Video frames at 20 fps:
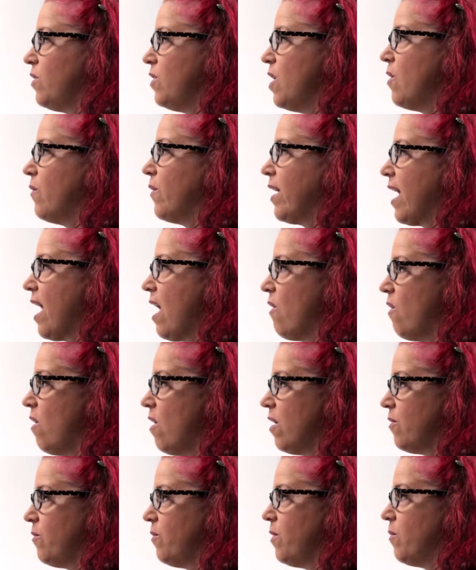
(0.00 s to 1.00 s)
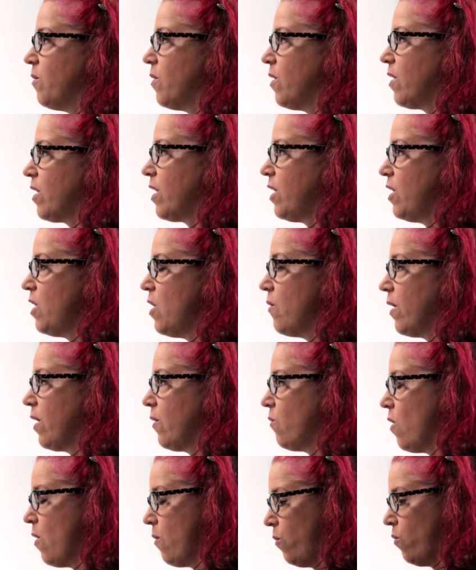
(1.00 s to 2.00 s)
Knowing how hard we work and knowing
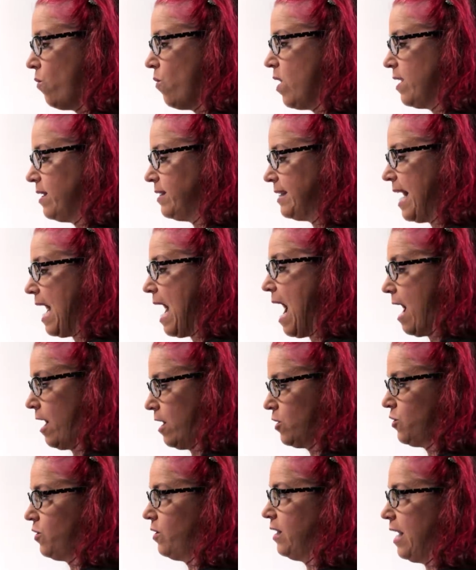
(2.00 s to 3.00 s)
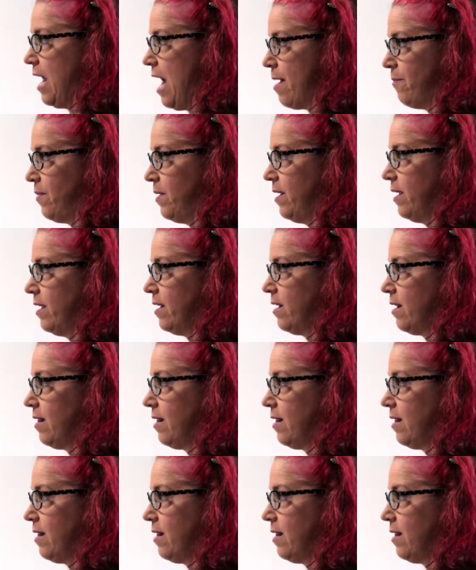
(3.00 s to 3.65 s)
what, what's actually happening in a